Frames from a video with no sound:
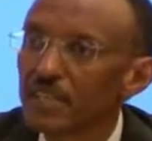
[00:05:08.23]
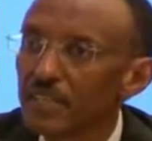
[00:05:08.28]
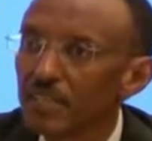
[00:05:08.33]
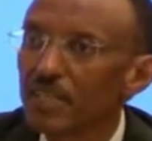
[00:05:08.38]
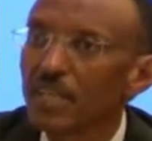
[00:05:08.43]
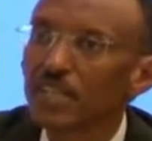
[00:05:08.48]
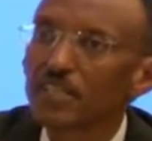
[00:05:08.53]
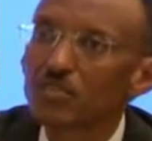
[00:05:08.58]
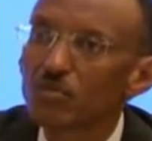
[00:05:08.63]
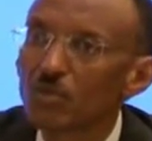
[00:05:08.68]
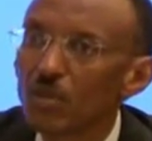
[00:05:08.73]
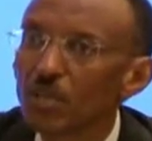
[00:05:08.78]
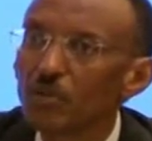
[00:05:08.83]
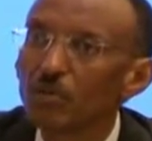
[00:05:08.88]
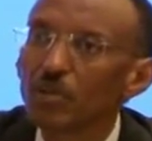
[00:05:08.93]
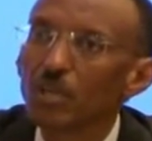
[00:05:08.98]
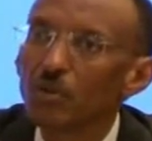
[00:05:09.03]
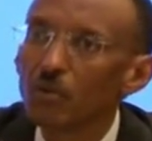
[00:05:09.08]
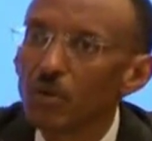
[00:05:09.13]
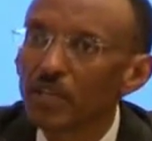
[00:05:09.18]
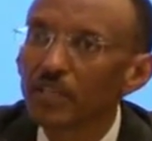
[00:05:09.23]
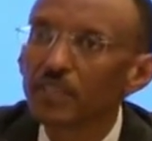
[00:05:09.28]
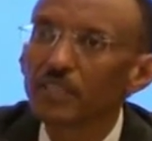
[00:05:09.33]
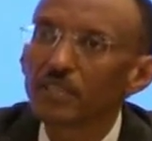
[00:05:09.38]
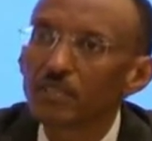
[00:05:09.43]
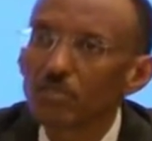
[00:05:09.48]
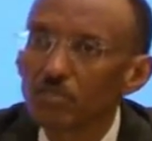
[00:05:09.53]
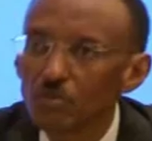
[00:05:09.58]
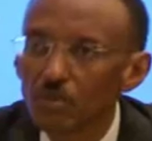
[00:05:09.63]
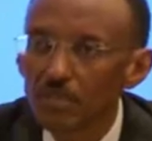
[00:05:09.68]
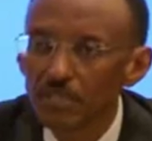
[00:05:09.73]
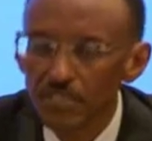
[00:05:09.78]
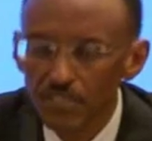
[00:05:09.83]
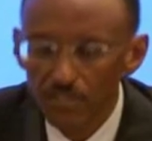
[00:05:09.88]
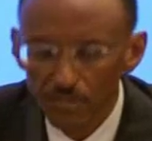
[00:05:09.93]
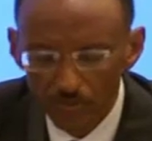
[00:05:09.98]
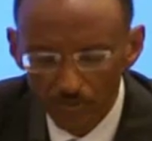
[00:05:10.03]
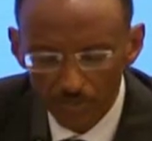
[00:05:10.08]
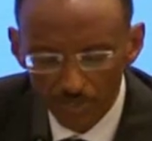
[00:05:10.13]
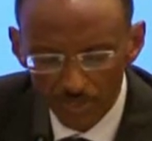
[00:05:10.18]
and that's why we are working towards
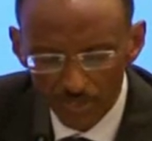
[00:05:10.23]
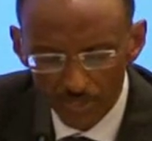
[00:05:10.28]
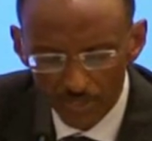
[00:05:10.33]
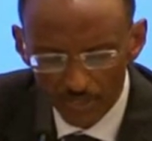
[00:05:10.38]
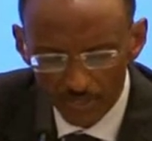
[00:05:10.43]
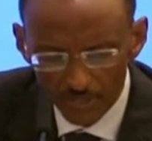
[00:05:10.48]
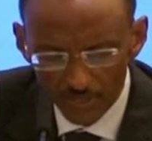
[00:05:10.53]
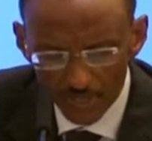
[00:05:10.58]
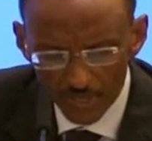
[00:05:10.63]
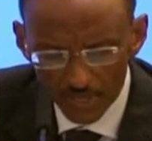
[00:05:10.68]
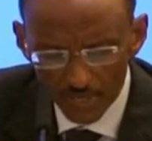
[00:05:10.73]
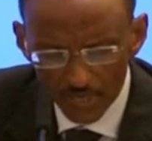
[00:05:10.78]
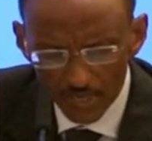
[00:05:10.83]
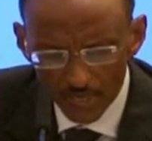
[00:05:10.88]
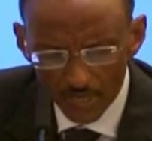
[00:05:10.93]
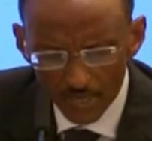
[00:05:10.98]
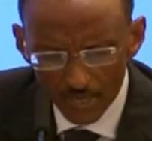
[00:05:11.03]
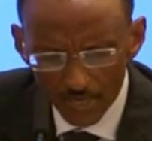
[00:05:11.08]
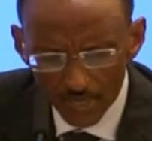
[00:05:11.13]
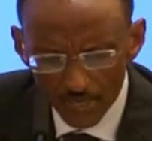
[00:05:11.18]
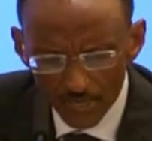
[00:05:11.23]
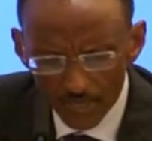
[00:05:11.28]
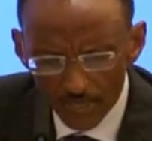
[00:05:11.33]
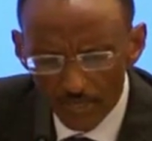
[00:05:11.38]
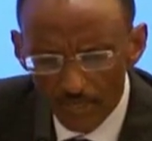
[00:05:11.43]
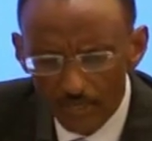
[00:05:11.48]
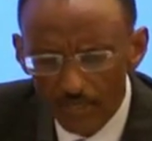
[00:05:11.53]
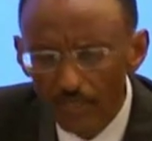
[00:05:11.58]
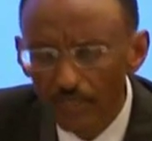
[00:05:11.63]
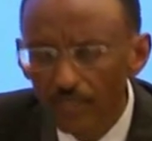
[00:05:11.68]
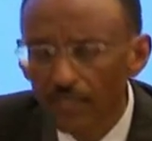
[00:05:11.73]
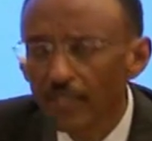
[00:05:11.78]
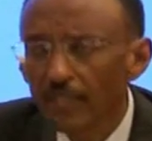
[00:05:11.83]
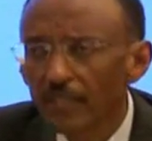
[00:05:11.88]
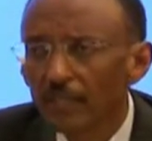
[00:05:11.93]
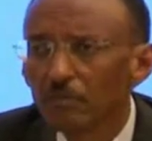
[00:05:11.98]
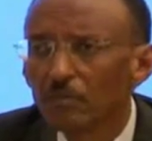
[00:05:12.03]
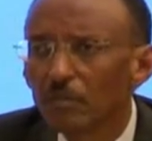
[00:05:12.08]
unity again.